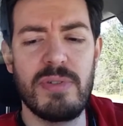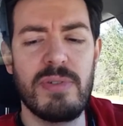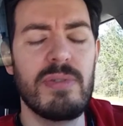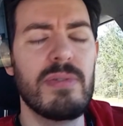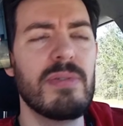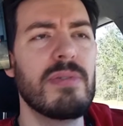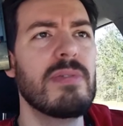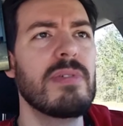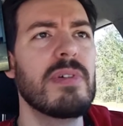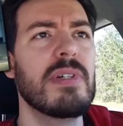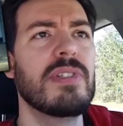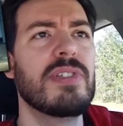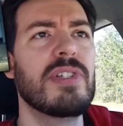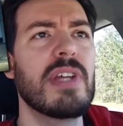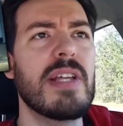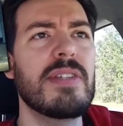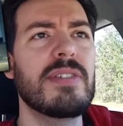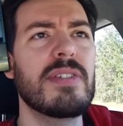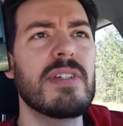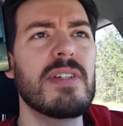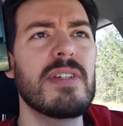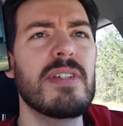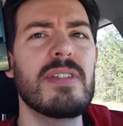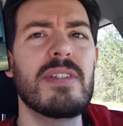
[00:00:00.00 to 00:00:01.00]
2,
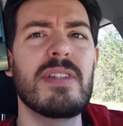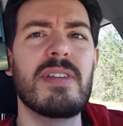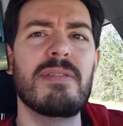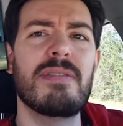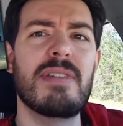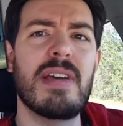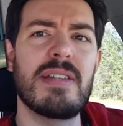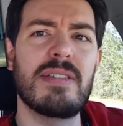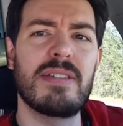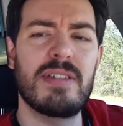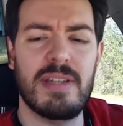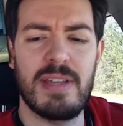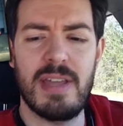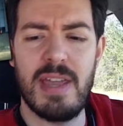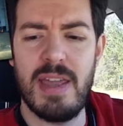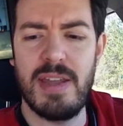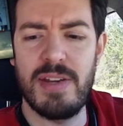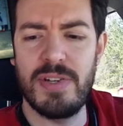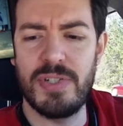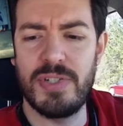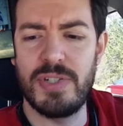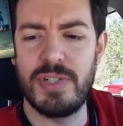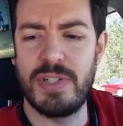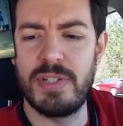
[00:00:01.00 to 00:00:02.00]
Jessica's
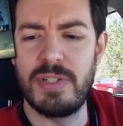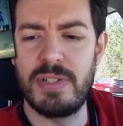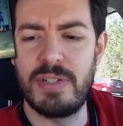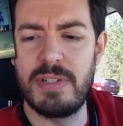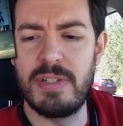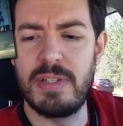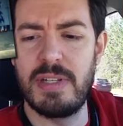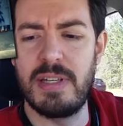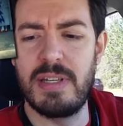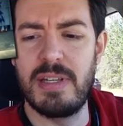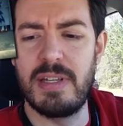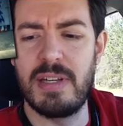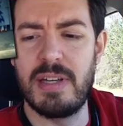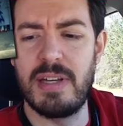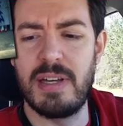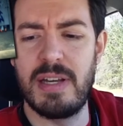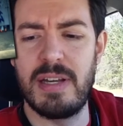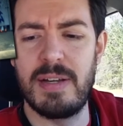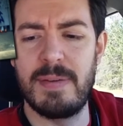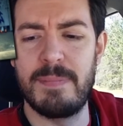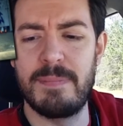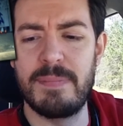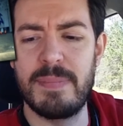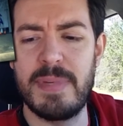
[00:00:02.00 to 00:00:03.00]
investigation
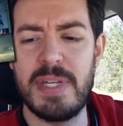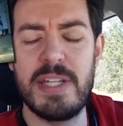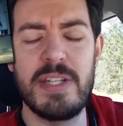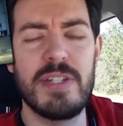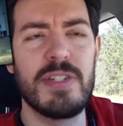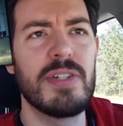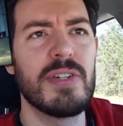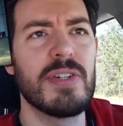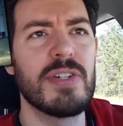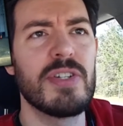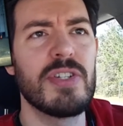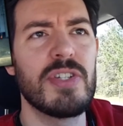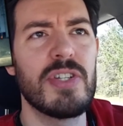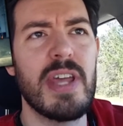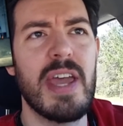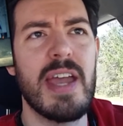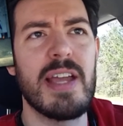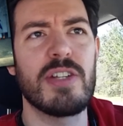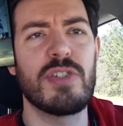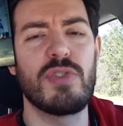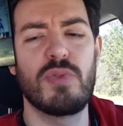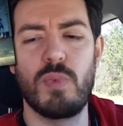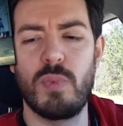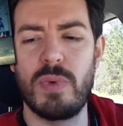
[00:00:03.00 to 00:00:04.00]

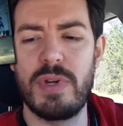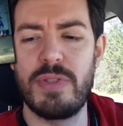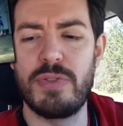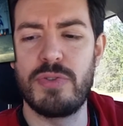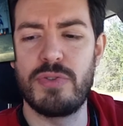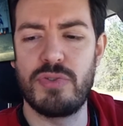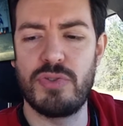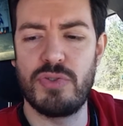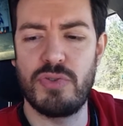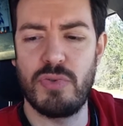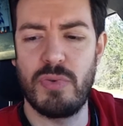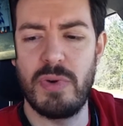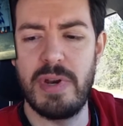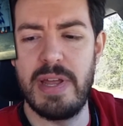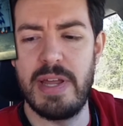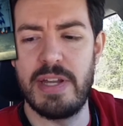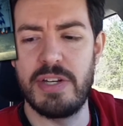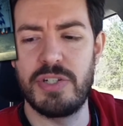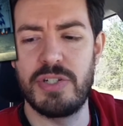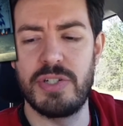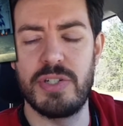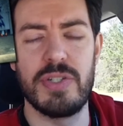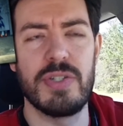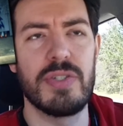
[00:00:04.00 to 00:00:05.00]
intersects with
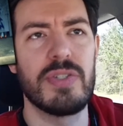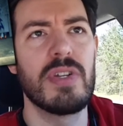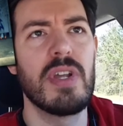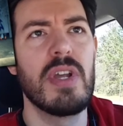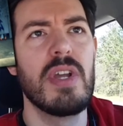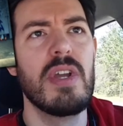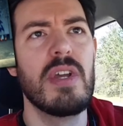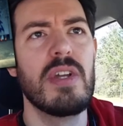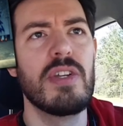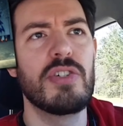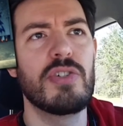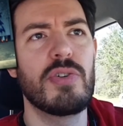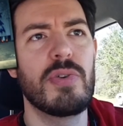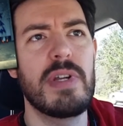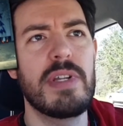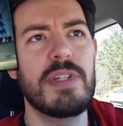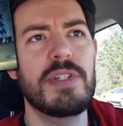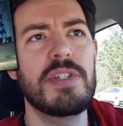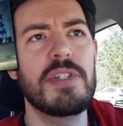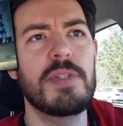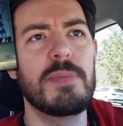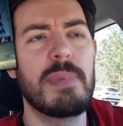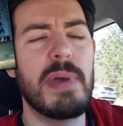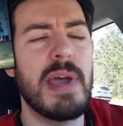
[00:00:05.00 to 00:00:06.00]
Trish's.
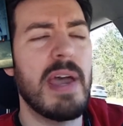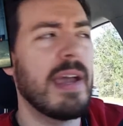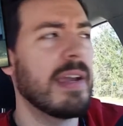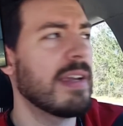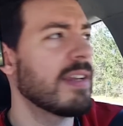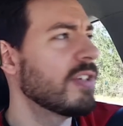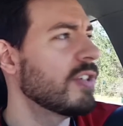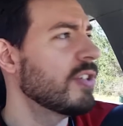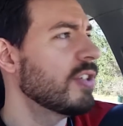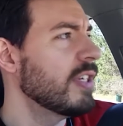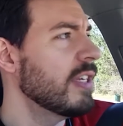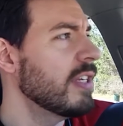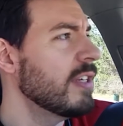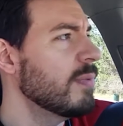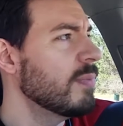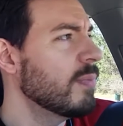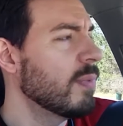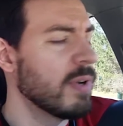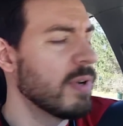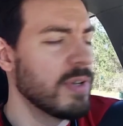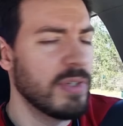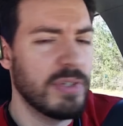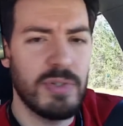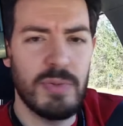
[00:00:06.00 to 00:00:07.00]
Trish is back and she
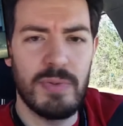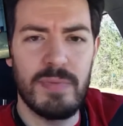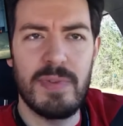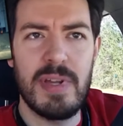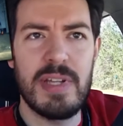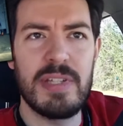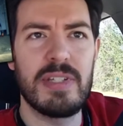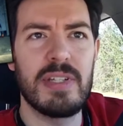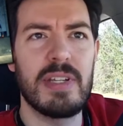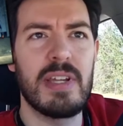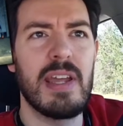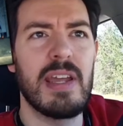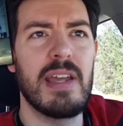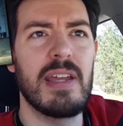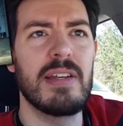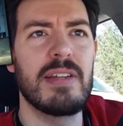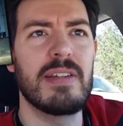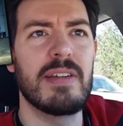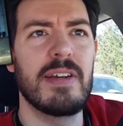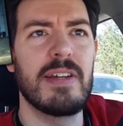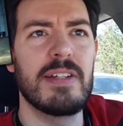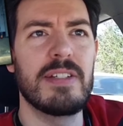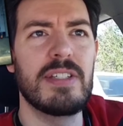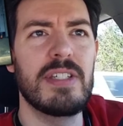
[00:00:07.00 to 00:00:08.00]
wants to
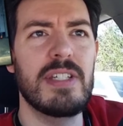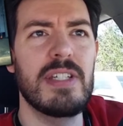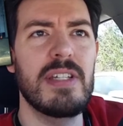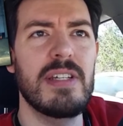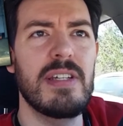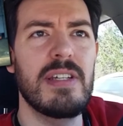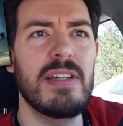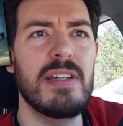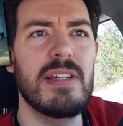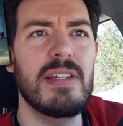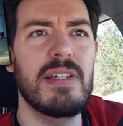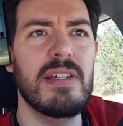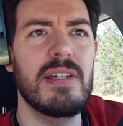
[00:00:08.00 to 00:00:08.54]
investigate IGH,